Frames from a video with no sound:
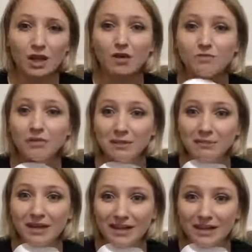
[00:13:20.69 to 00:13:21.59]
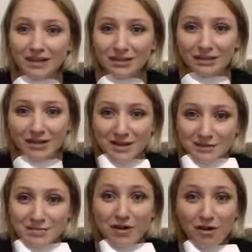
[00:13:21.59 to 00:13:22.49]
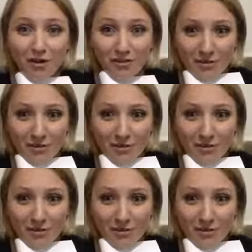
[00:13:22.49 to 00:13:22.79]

Hopefully me. You can ask me all